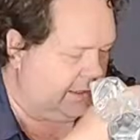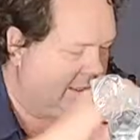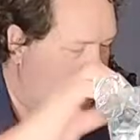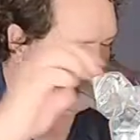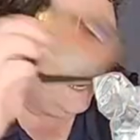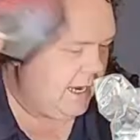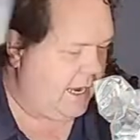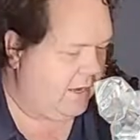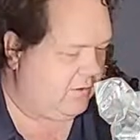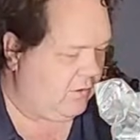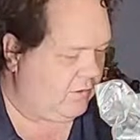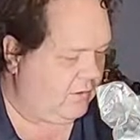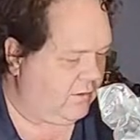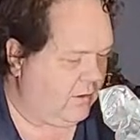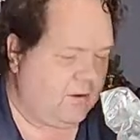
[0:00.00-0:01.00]
a hassle
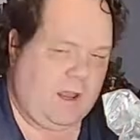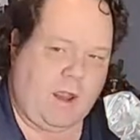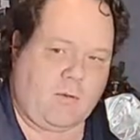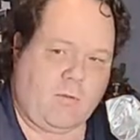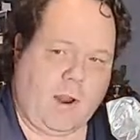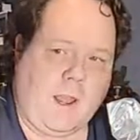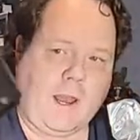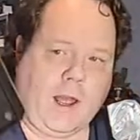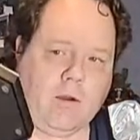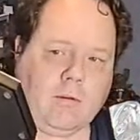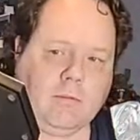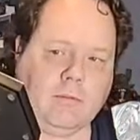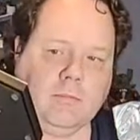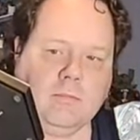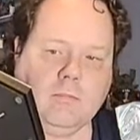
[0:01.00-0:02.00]
just to take right
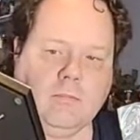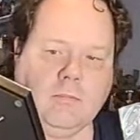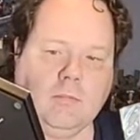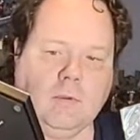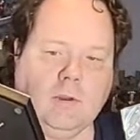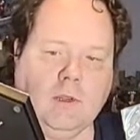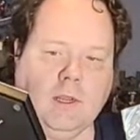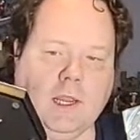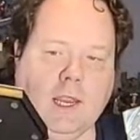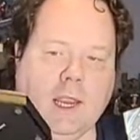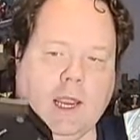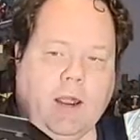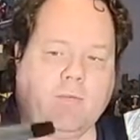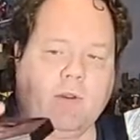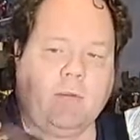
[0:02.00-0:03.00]
out
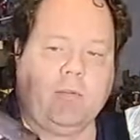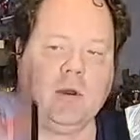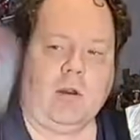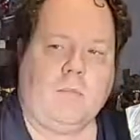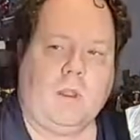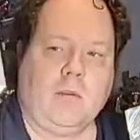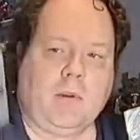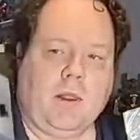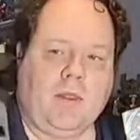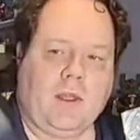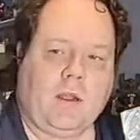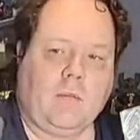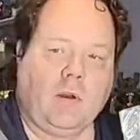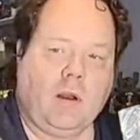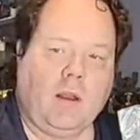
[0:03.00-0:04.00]
after you put them in, but I
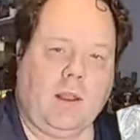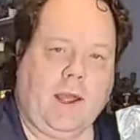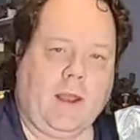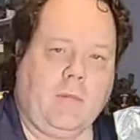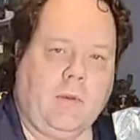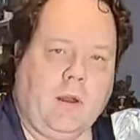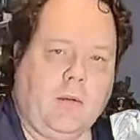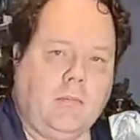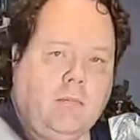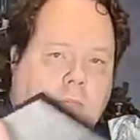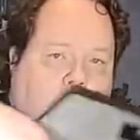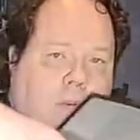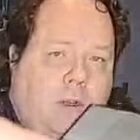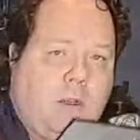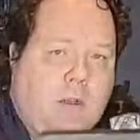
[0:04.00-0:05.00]
think I'm going to light them up.
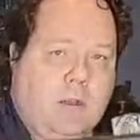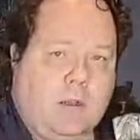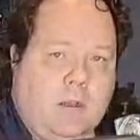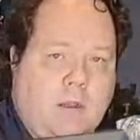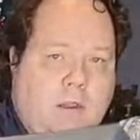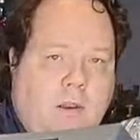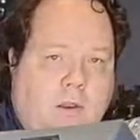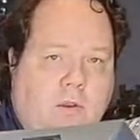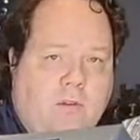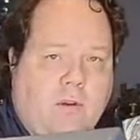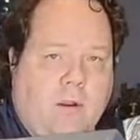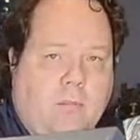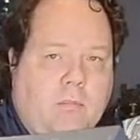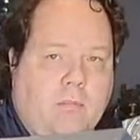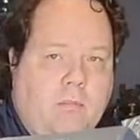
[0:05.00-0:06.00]
Here's
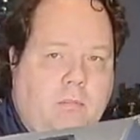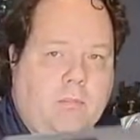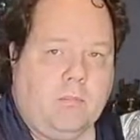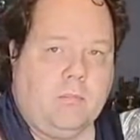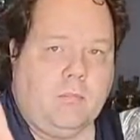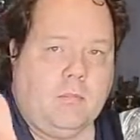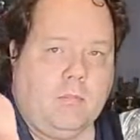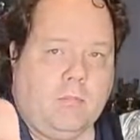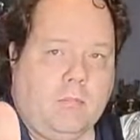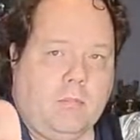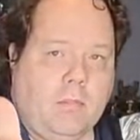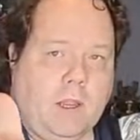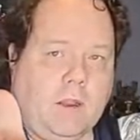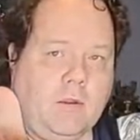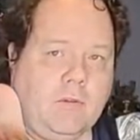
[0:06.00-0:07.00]
our
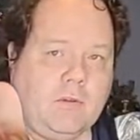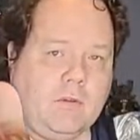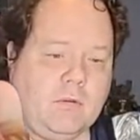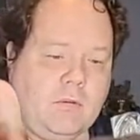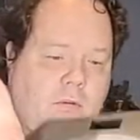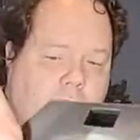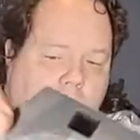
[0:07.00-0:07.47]
base.